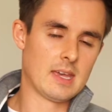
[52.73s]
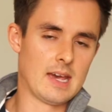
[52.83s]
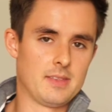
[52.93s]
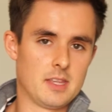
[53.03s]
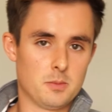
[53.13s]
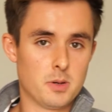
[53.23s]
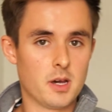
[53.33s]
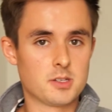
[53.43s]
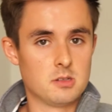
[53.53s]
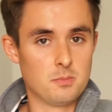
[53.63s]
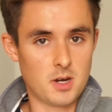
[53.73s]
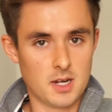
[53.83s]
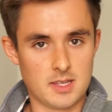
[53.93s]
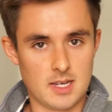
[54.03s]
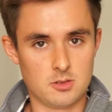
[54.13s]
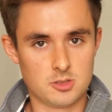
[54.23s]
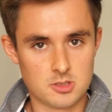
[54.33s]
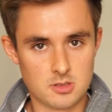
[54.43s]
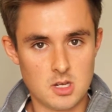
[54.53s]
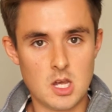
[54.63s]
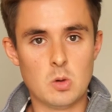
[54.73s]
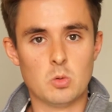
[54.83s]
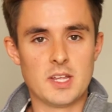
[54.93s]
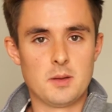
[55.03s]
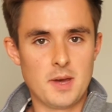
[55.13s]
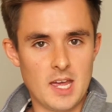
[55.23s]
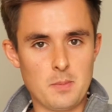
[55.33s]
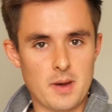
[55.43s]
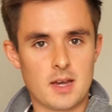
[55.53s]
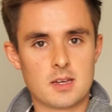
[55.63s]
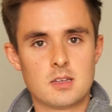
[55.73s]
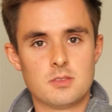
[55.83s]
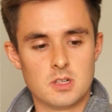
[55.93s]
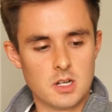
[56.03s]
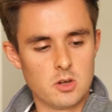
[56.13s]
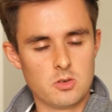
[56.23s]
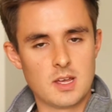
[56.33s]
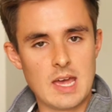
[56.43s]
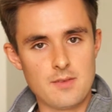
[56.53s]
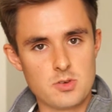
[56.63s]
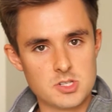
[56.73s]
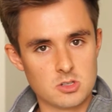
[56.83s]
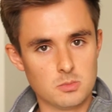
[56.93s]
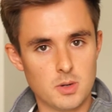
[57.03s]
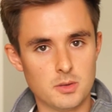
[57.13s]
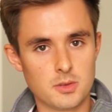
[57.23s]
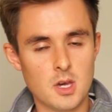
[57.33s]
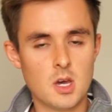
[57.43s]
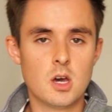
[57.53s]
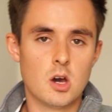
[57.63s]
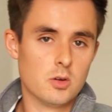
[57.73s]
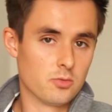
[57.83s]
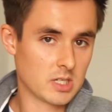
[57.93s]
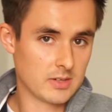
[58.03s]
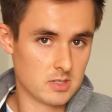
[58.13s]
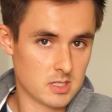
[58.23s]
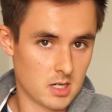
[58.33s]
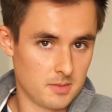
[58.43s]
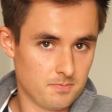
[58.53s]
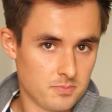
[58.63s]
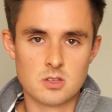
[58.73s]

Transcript: And then the person buying the house will then pay back the loan every single month over a given time.